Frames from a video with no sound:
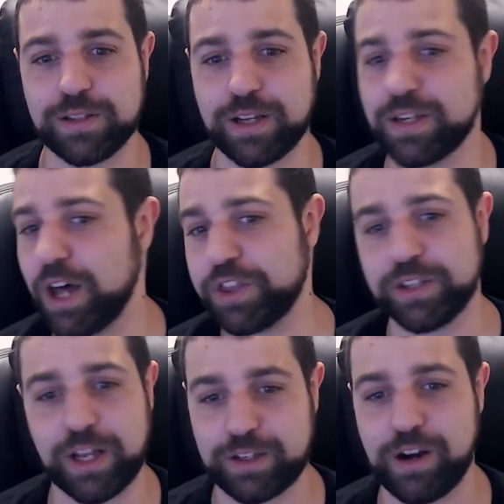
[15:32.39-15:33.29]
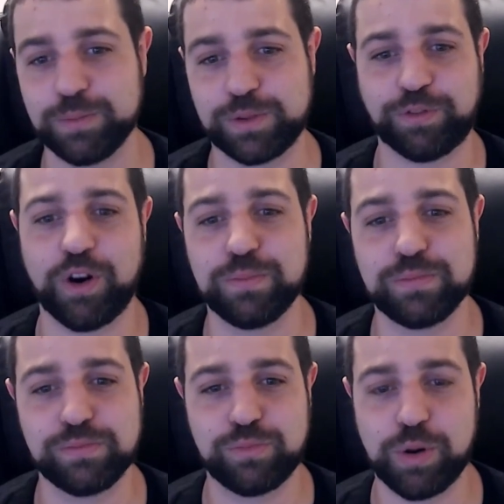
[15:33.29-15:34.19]
like nothing that comes
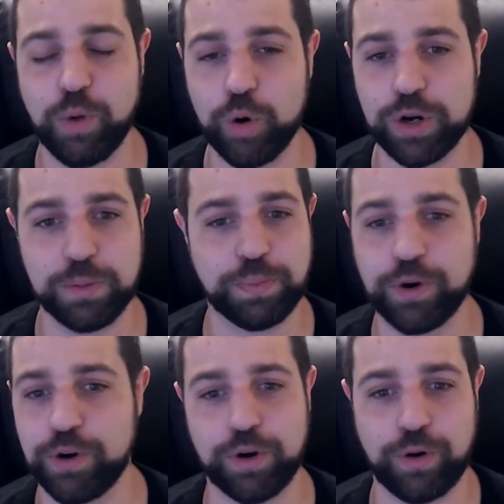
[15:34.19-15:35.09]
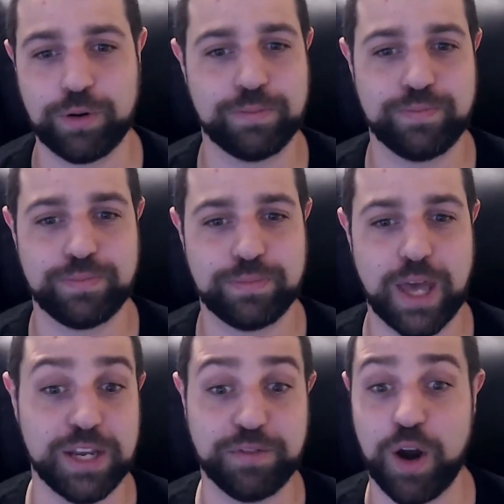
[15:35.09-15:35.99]
from remote input or
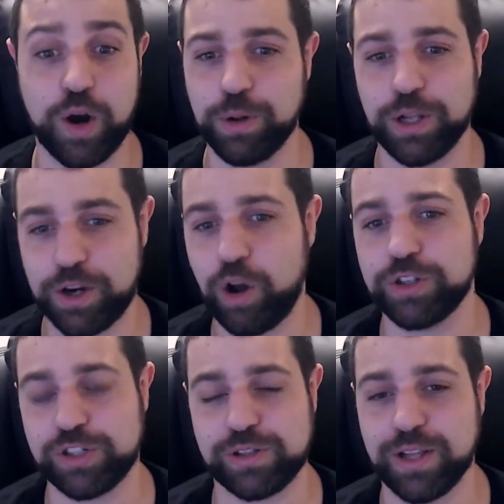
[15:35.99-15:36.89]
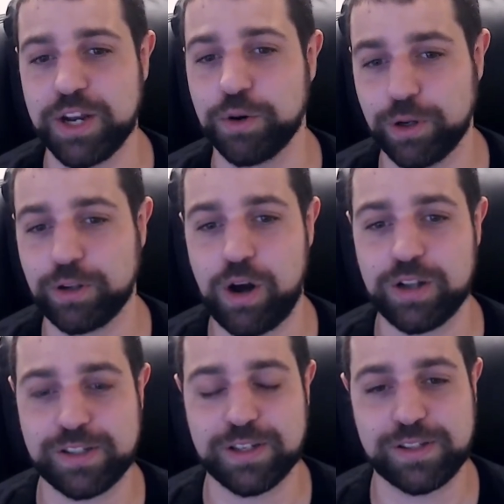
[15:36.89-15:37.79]
any variable at all, just literal
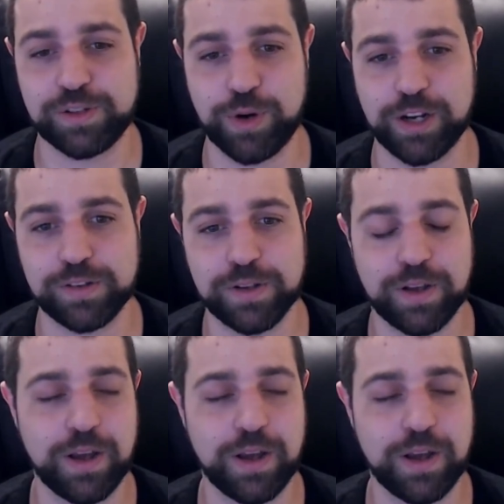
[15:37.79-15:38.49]
constant string.